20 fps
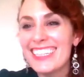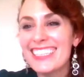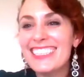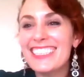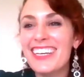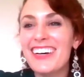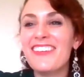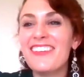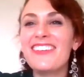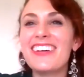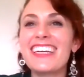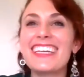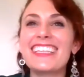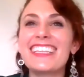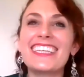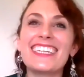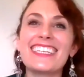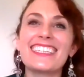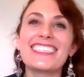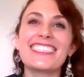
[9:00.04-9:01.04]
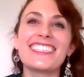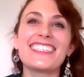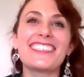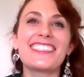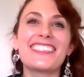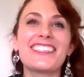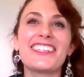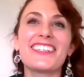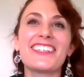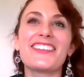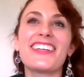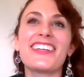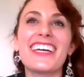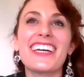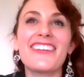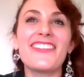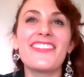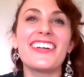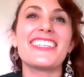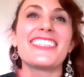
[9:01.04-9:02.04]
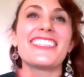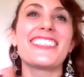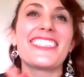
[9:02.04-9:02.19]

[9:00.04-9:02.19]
so many things that are unique about this